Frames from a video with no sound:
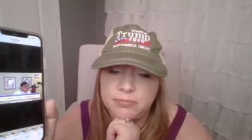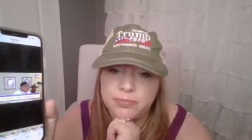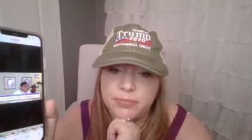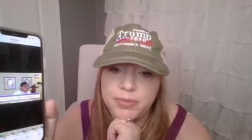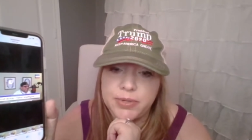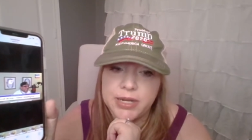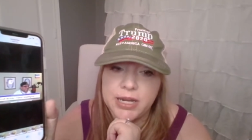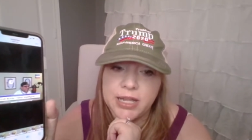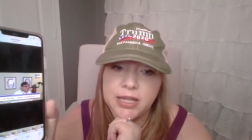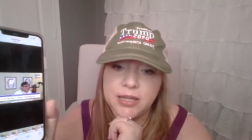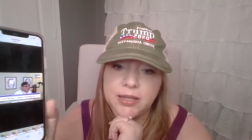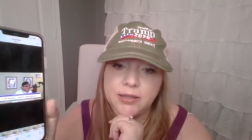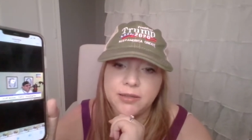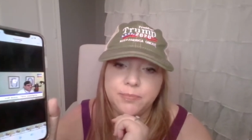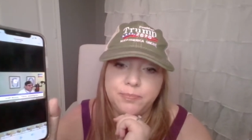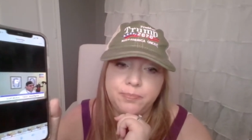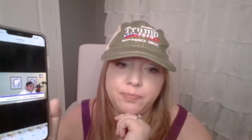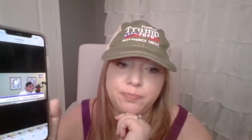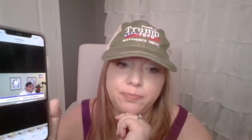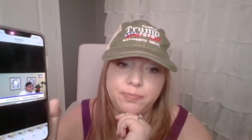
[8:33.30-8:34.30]
But
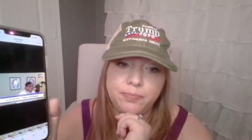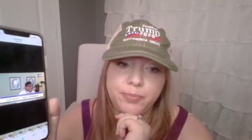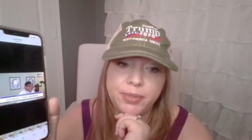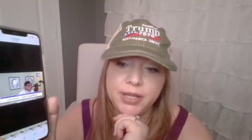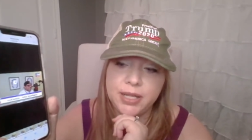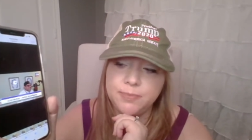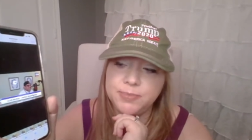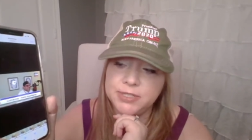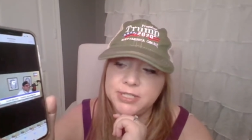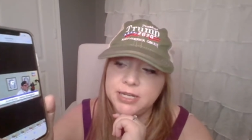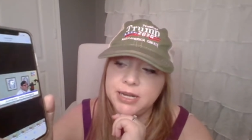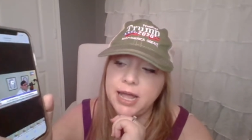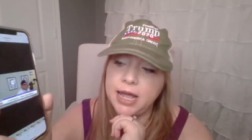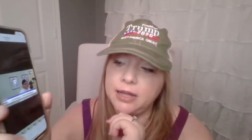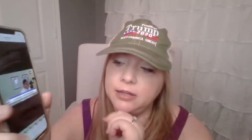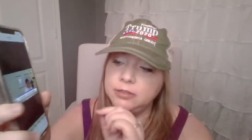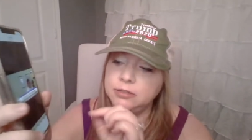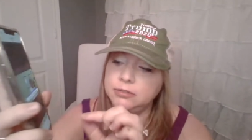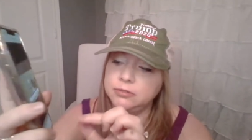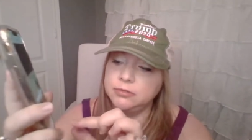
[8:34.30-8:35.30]
he bleeped it
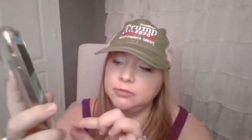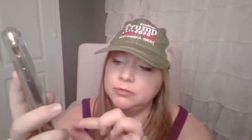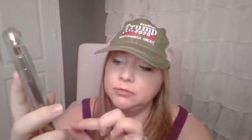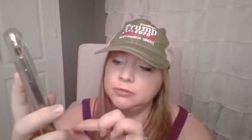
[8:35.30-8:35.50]
out.